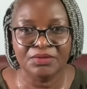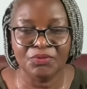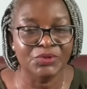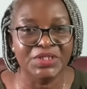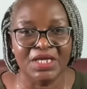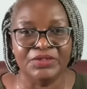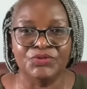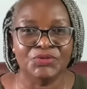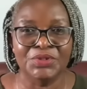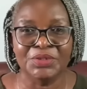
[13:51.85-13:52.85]
what they are
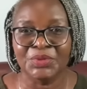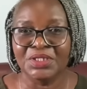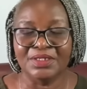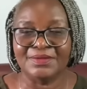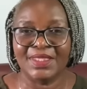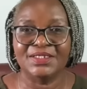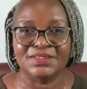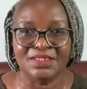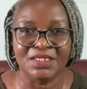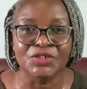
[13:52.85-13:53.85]
doing. It
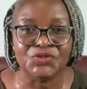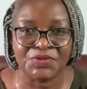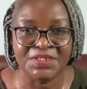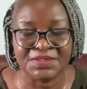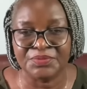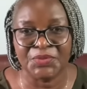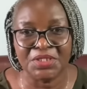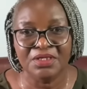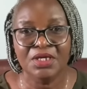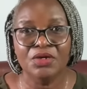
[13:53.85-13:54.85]
doesn't interest me.